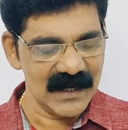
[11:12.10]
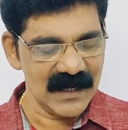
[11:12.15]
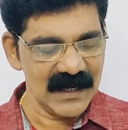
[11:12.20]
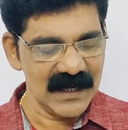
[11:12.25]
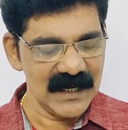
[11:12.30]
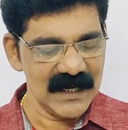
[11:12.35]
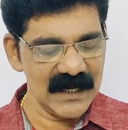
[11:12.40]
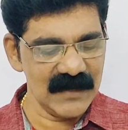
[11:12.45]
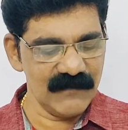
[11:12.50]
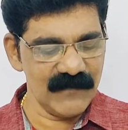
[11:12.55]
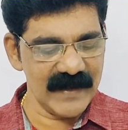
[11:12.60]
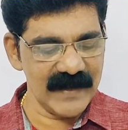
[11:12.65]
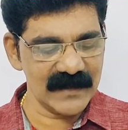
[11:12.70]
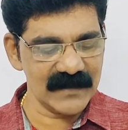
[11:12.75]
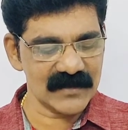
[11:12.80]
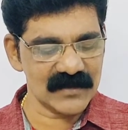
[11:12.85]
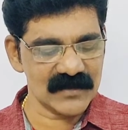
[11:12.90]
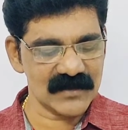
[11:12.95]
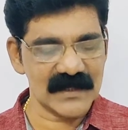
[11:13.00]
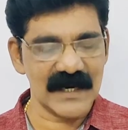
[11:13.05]

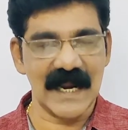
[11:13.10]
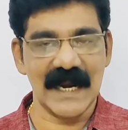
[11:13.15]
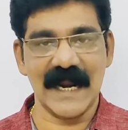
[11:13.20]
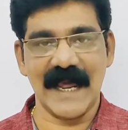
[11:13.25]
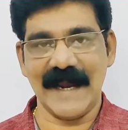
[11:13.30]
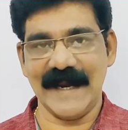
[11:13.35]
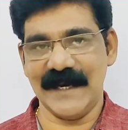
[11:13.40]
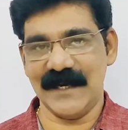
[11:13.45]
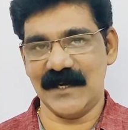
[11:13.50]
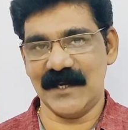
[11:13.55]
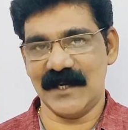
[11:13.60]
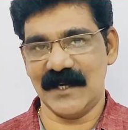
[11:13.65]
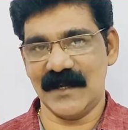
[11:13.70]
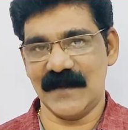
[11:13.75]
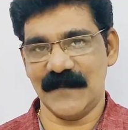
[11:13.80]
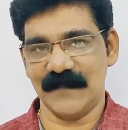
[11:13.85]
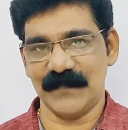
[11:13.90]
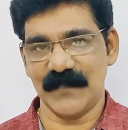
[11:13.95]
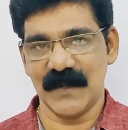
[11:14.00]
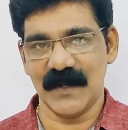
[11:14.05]
eventuality?
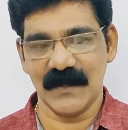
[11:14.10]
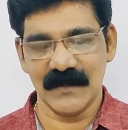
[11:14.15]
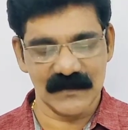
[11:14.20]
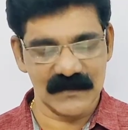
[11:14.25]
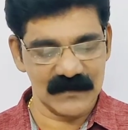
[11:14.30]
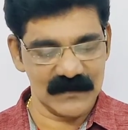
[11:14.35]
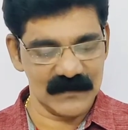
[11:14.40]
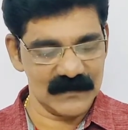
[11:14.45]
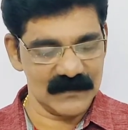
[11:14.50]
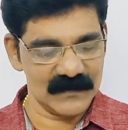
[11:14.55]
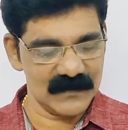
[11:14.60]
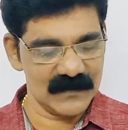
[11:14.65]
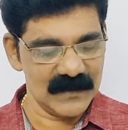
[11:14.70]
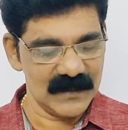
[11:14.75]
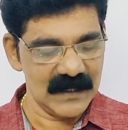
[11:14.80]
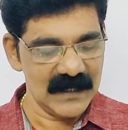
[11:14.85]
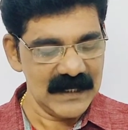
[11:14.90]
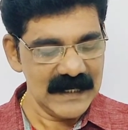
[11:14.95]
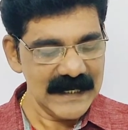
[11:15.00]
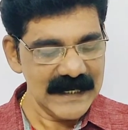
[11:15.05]
So,
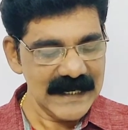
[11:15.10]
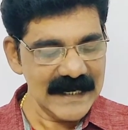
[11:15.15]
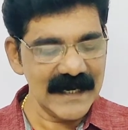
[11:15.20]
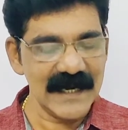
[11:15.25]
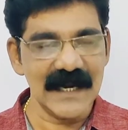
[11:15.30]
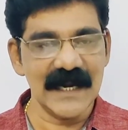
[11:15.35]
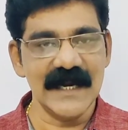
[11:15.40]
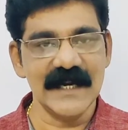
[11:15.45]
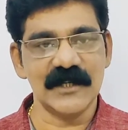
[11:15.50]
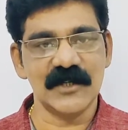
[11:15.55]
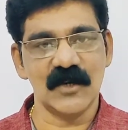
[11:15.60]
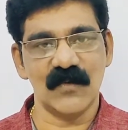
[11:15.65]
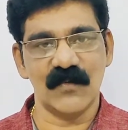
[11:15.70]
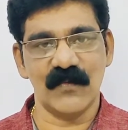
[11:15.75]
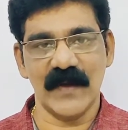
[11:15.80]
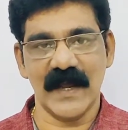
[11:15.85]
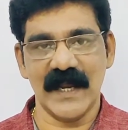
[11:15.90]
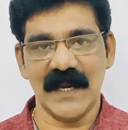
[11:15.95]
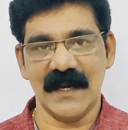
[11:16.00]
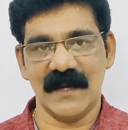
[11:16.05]
in a little
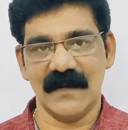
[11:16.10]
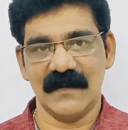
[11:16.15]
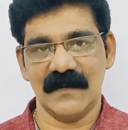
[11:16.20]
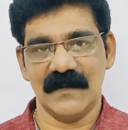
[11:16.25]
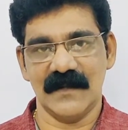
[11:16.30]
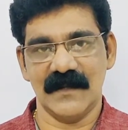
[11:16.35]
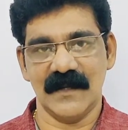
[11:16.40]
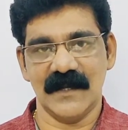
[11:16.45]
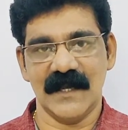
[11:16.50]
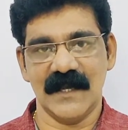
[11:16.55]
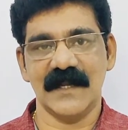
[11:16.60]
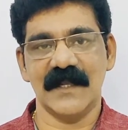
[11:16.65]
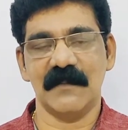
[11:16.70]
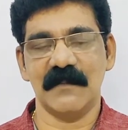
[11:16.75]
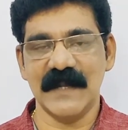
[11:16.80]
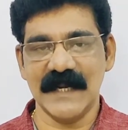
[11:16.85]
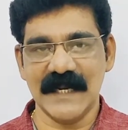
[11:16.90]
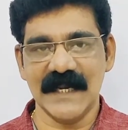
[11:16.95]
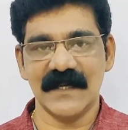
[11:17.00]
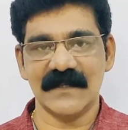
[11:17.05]
while. Here the
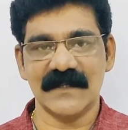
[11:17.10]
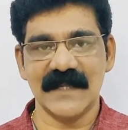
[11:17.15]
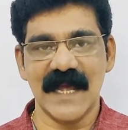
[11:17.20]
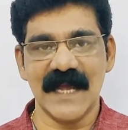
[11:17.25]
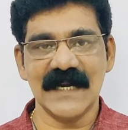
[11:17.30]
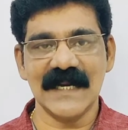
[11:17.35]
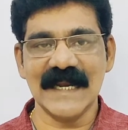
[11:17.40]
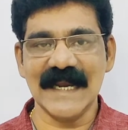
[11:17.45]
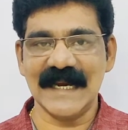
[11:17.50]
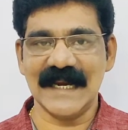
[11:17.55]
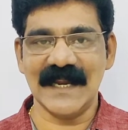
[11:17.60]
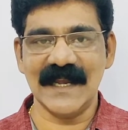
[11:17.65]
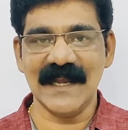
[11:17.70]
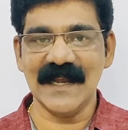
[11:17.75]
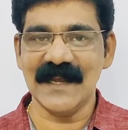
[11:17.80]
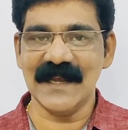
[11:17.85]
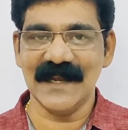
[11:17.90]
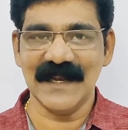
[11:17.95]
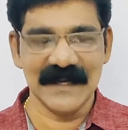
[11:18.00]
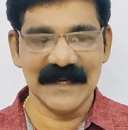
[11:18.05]
meaning is that in
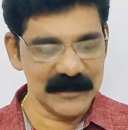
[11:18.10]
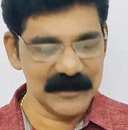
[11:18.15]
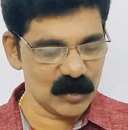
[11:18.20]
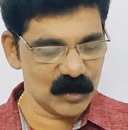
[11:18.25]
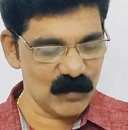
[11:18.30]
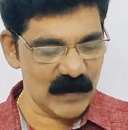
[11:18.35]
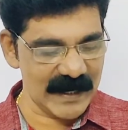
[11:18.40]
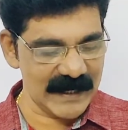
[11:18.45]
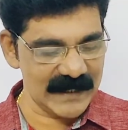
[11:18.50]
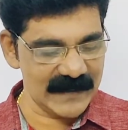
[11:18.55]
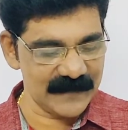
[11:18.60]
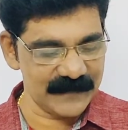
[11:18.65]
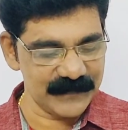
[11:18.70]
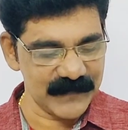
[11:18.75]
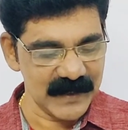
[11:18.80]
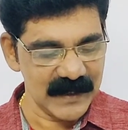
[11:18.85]
a little while.